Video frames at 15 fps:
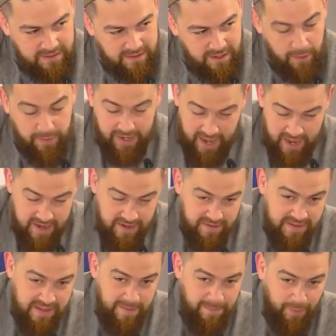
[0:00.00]
Okay,
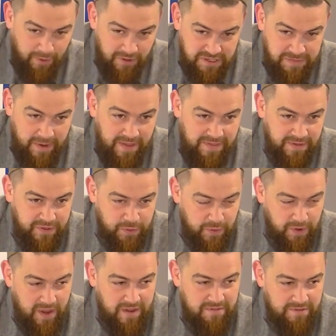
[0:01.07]
the importance behind the
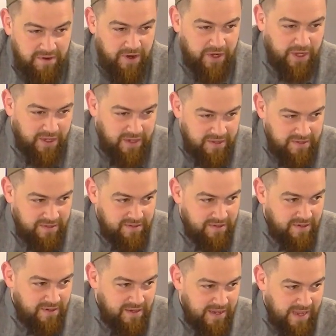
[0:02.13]
surah, very good.
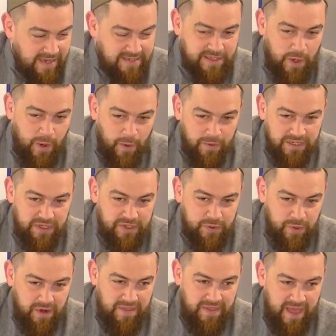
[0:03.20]
It's the only
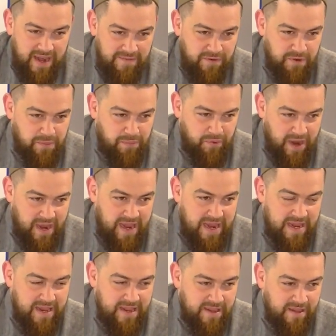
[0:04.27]
surah that if you
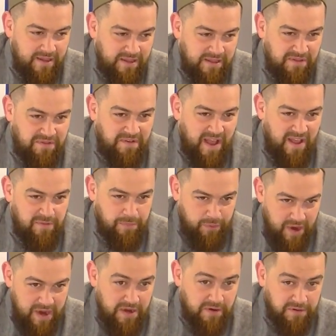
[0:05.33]
pray the five
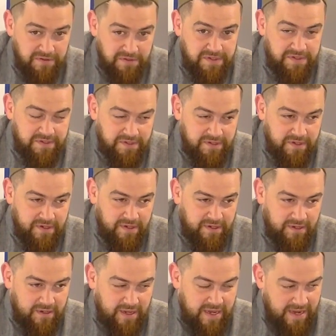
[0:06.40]
prayers
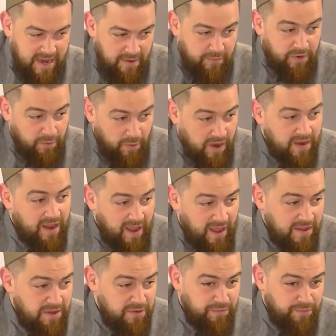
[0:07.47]
in every
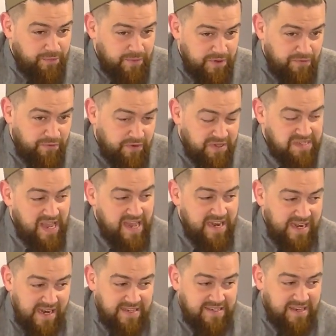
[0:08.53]
rak'ah, you've
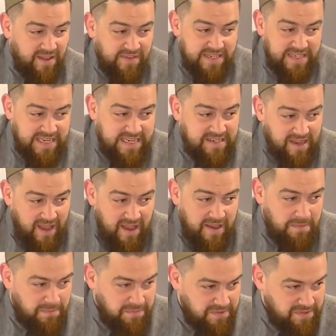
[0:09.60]
recited it 17
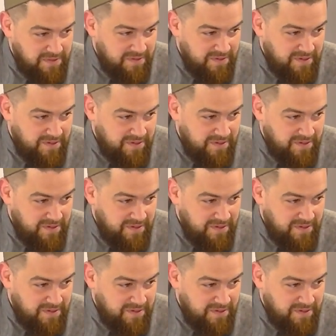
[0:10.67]
times.